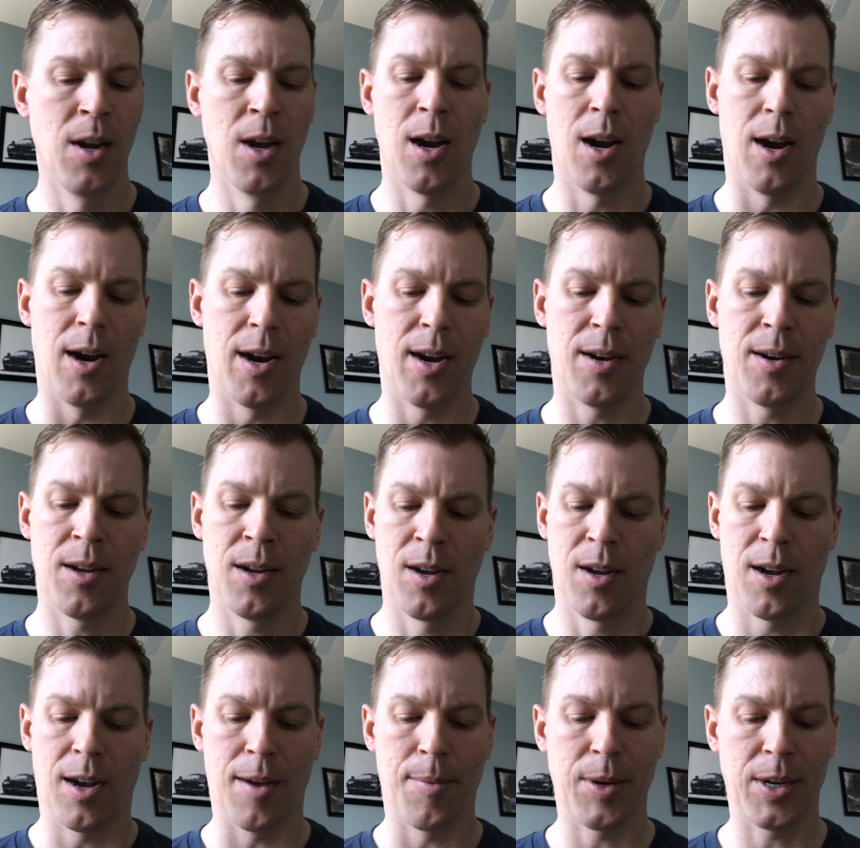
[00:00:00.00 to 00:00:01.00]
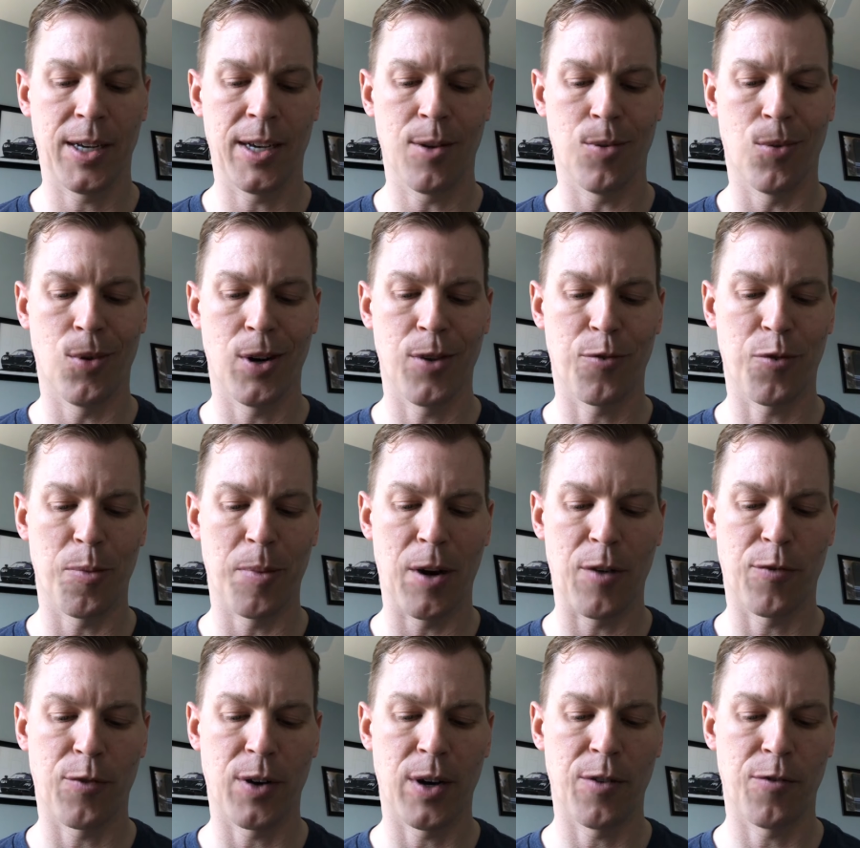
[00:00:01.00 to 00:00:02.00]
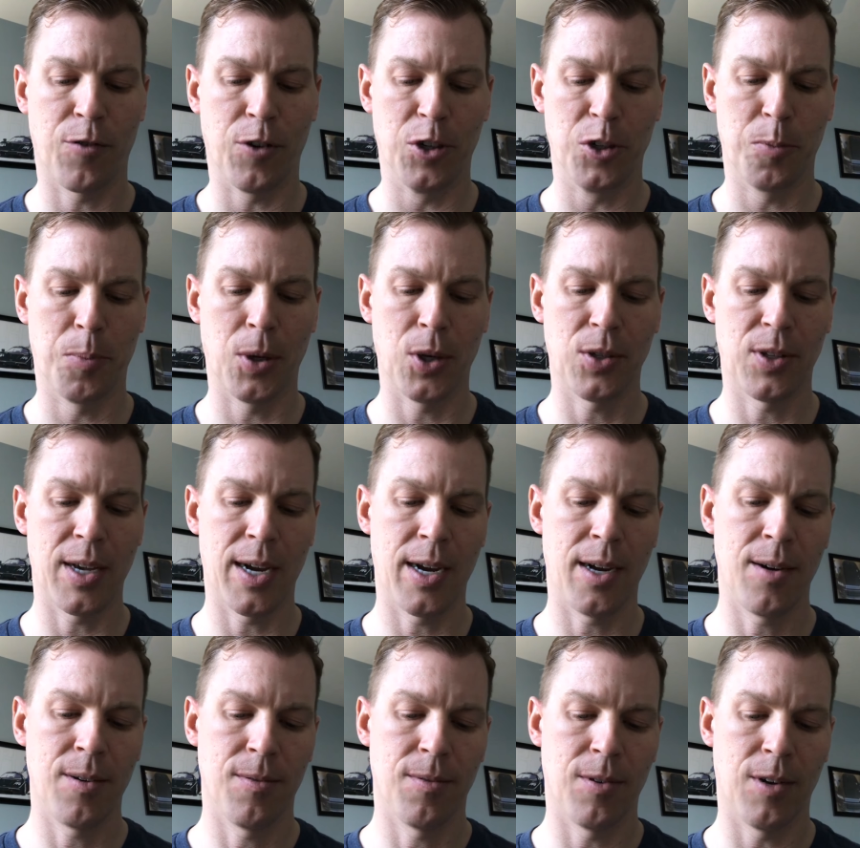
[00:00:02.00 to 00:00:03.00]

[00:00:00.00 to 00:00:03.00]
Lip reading: and I'm going to get one for my friend for his birthday.